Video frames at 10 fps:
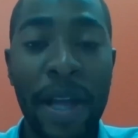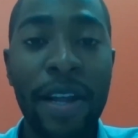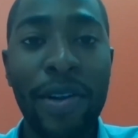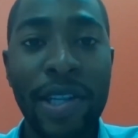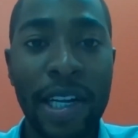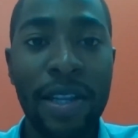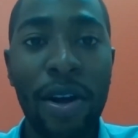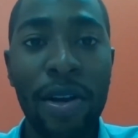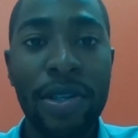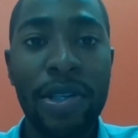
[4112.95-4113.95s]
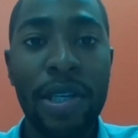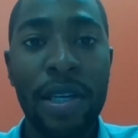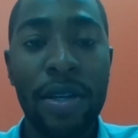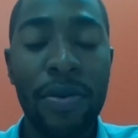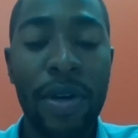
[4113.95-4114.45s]
depending on
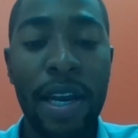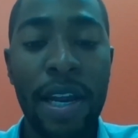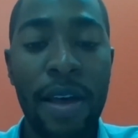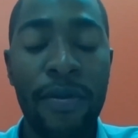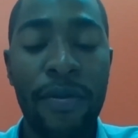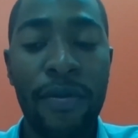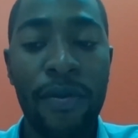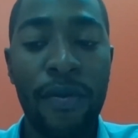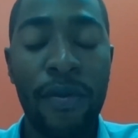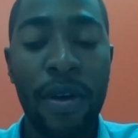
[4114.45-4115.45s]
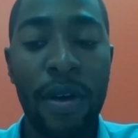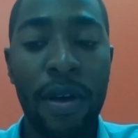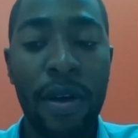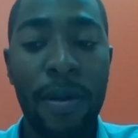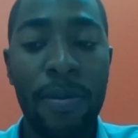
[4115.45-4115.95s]
technology, you can have
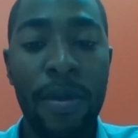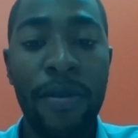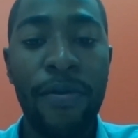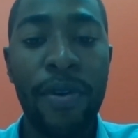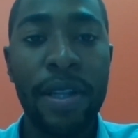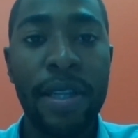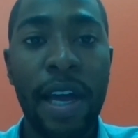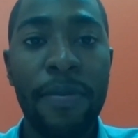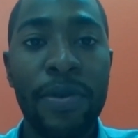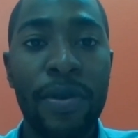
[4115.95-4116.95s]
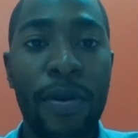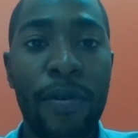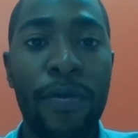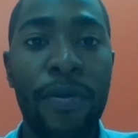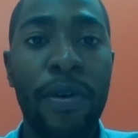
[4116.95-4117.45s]
uh, different
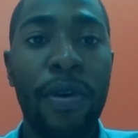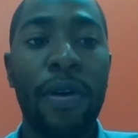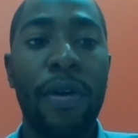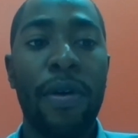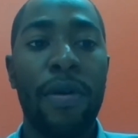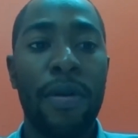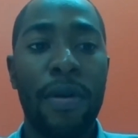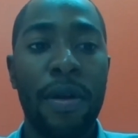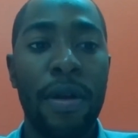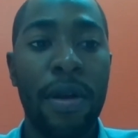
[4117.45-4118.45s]
types of uh,